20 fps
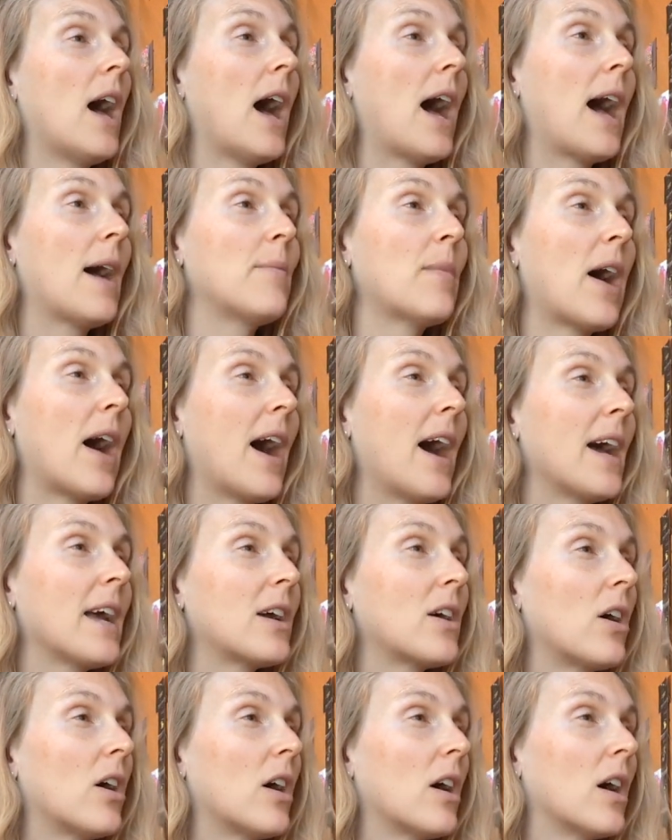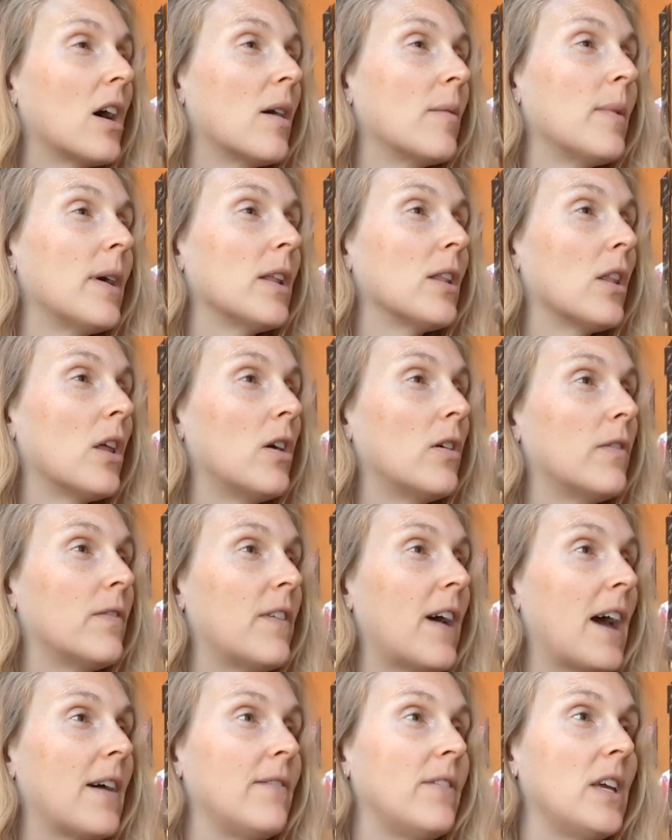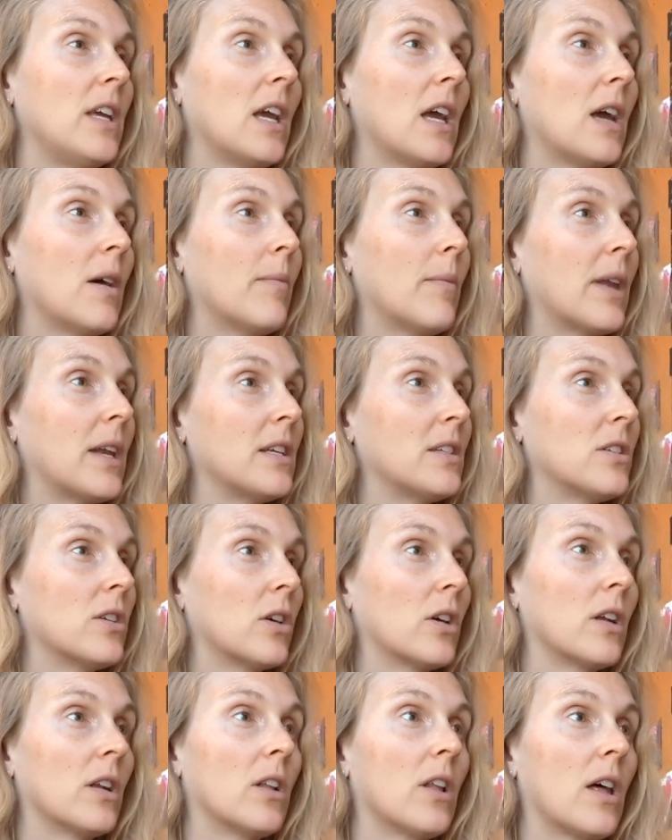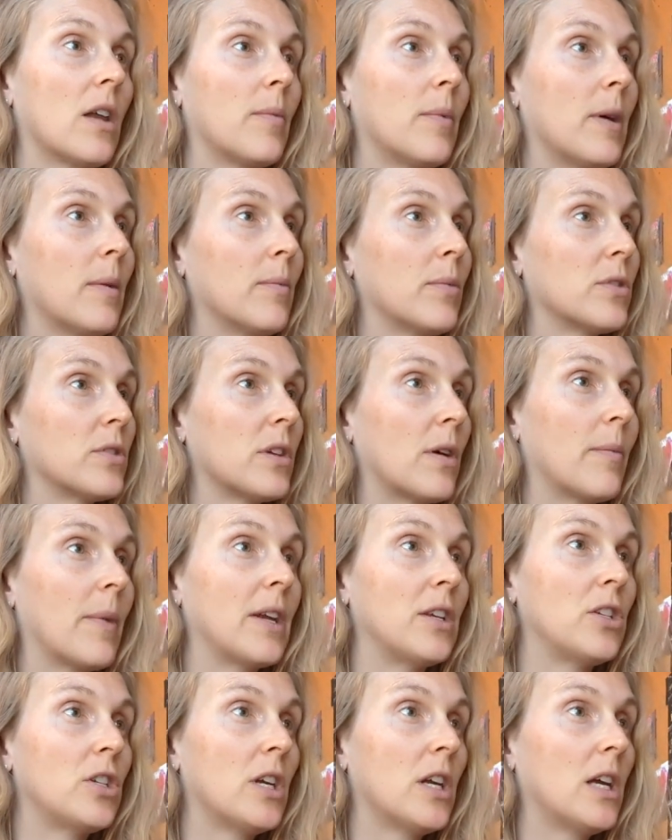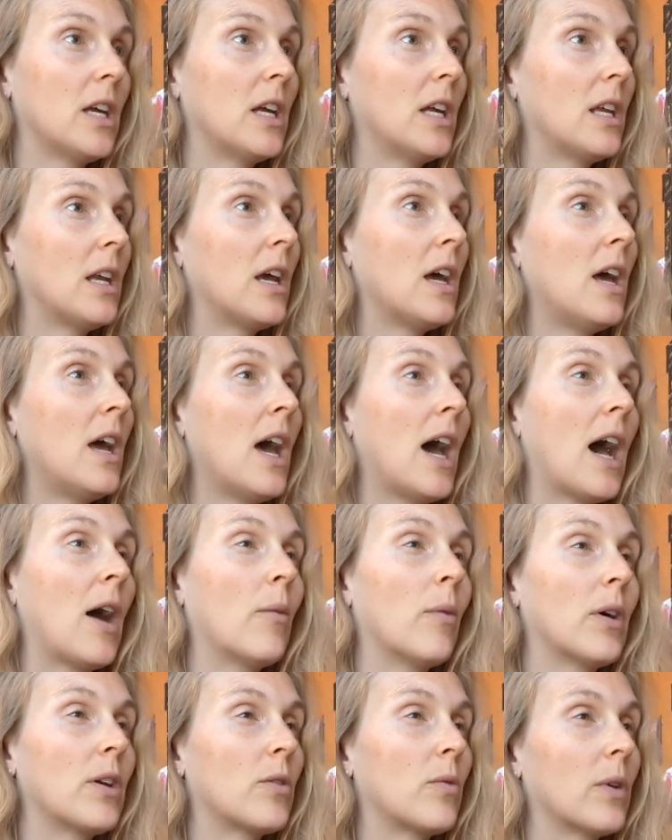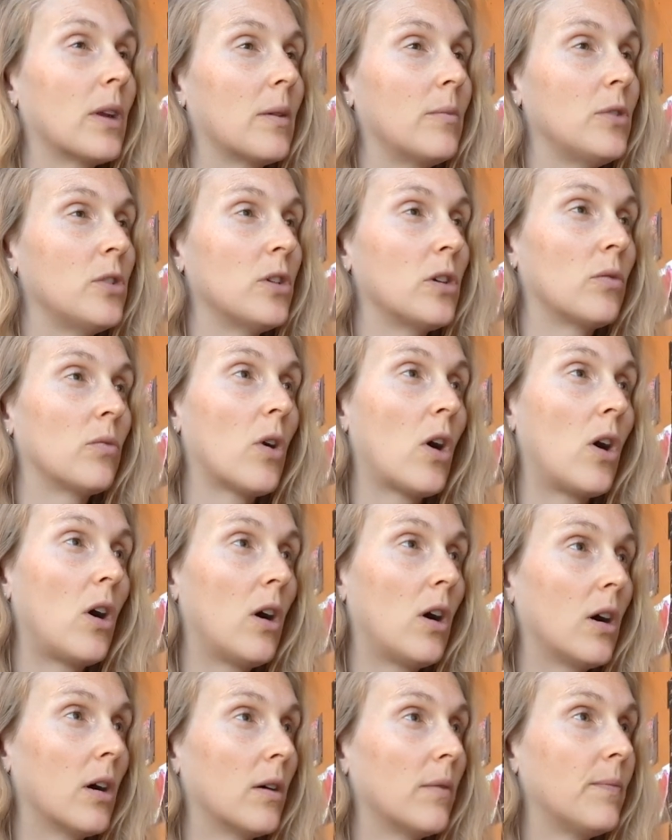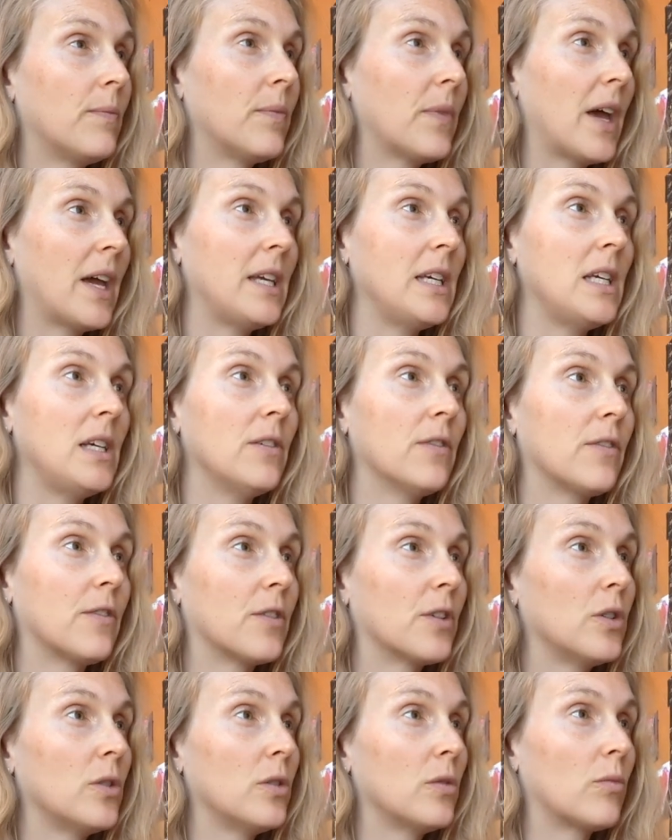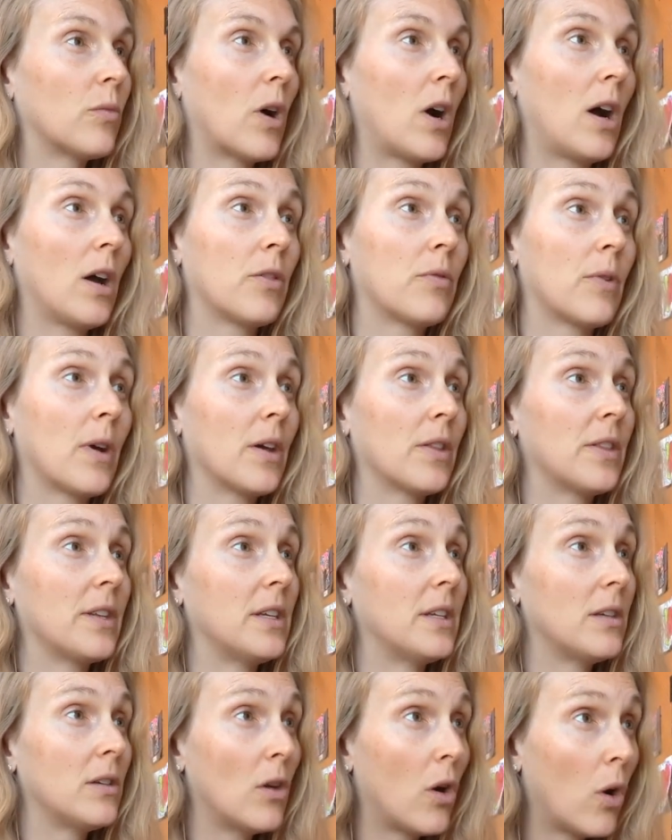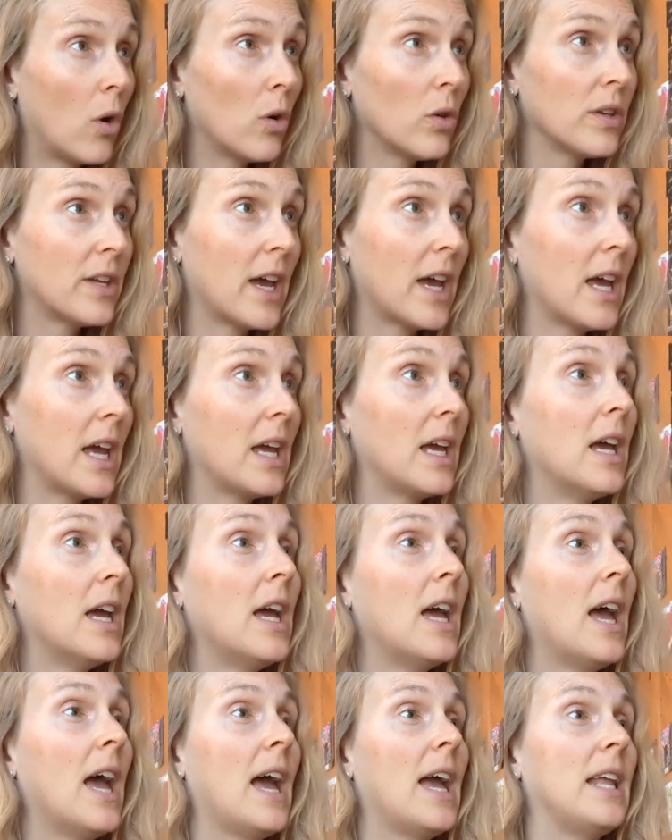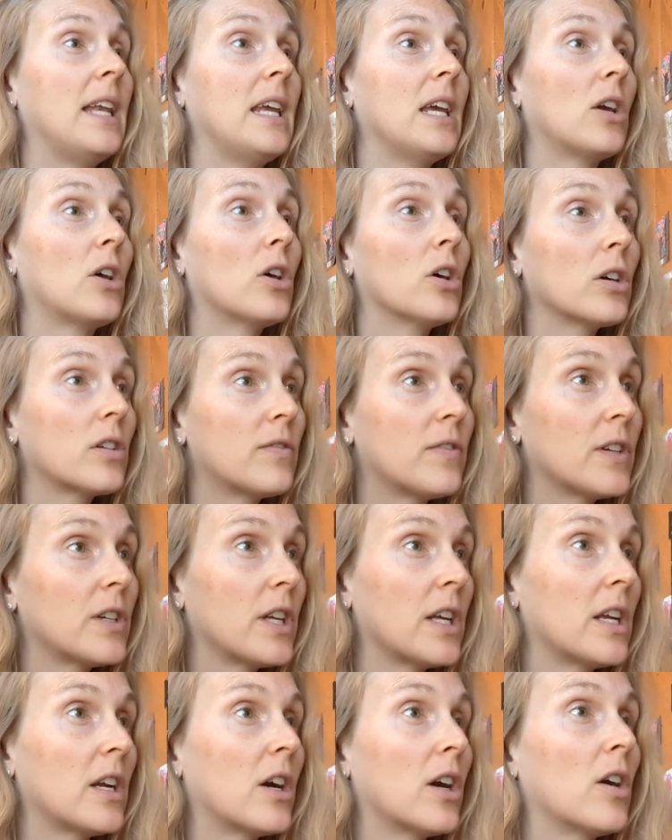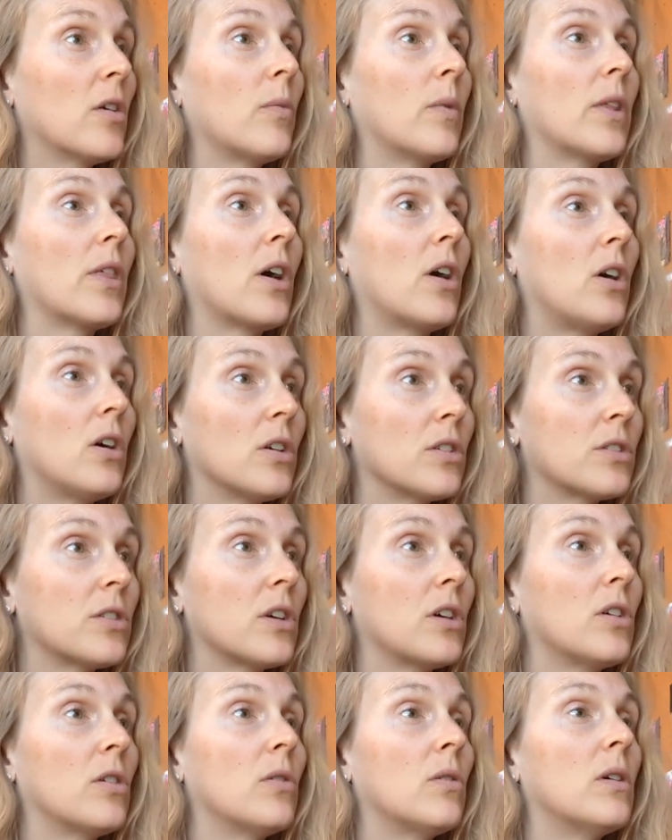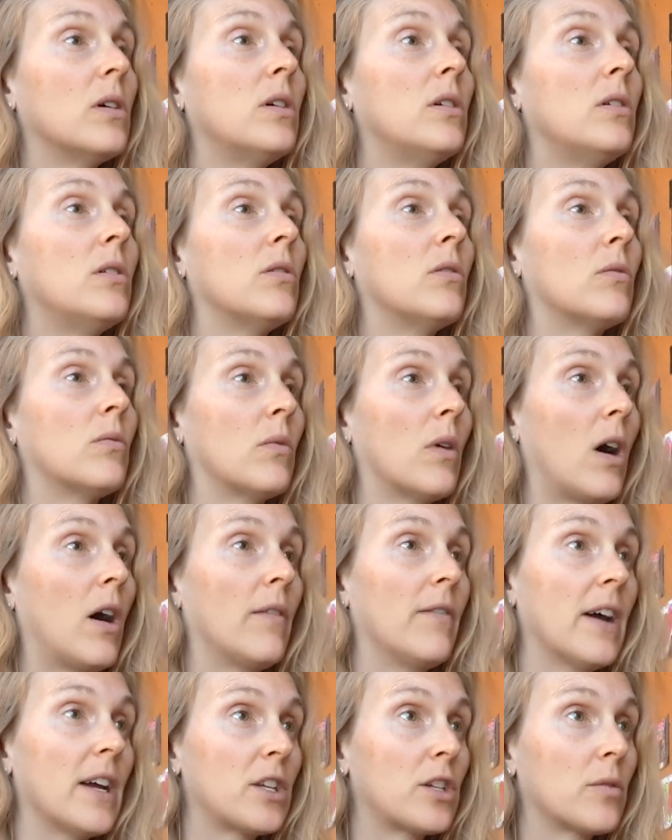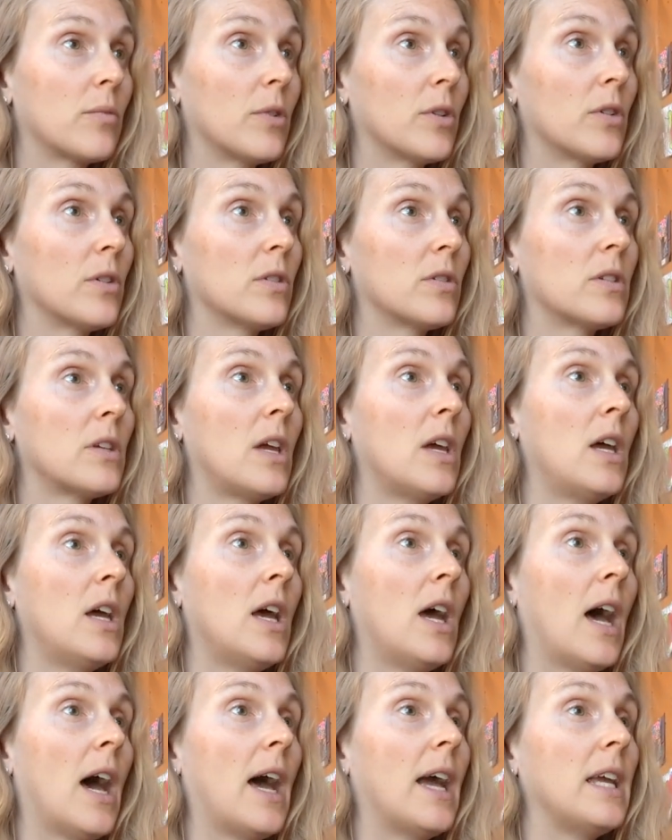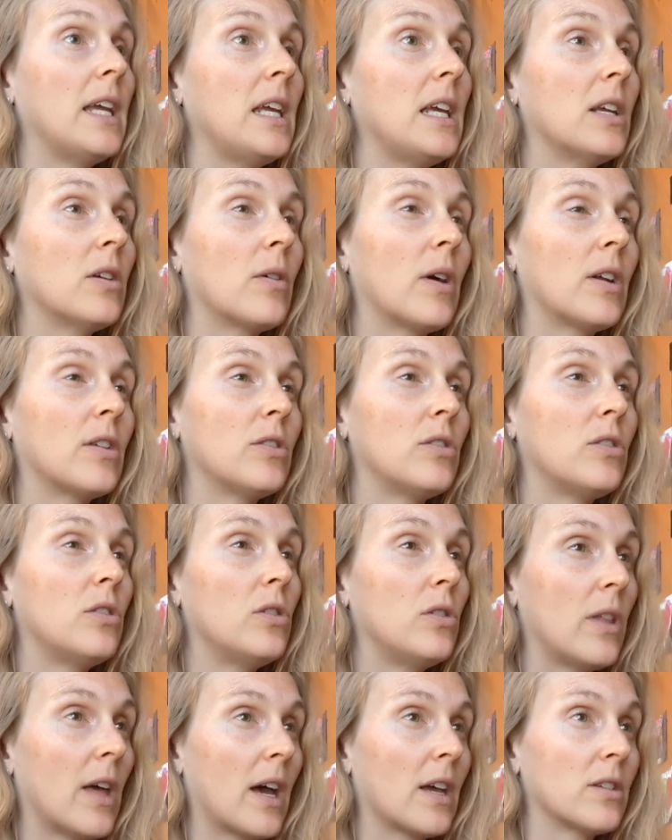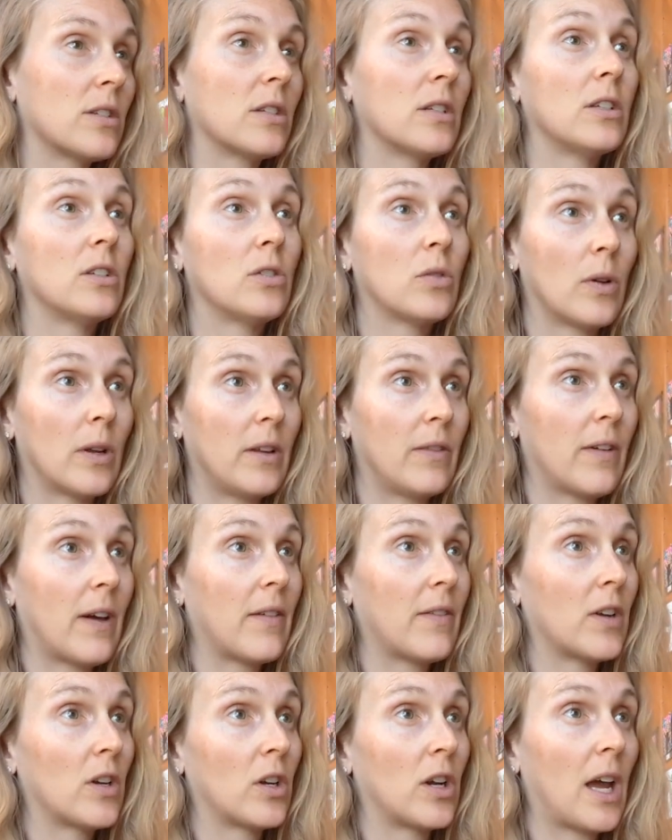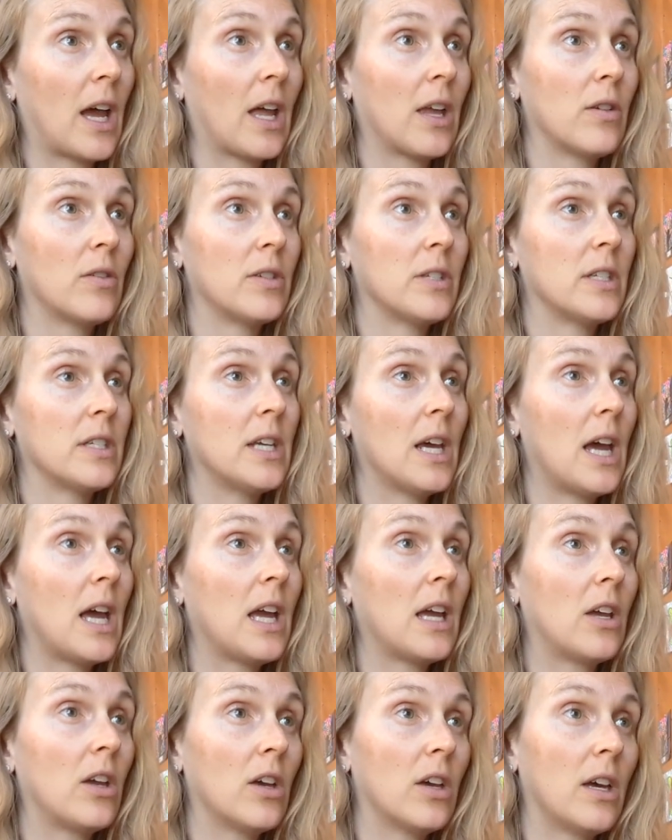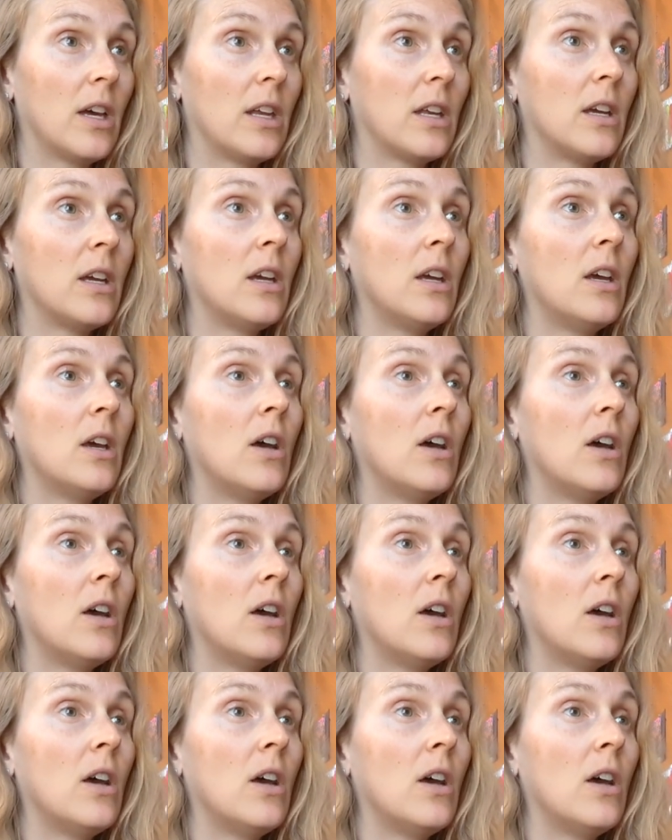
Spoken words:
I'm high carb, low fat vegan, but I still get a lot of pimples on my chin. I wonder what I'm doing wrong. I eat fruit and raw throughout the whole day and eat cooked for dinner with also raw vegetables. I eat around 2,000 and 2,500 calories a day. Good.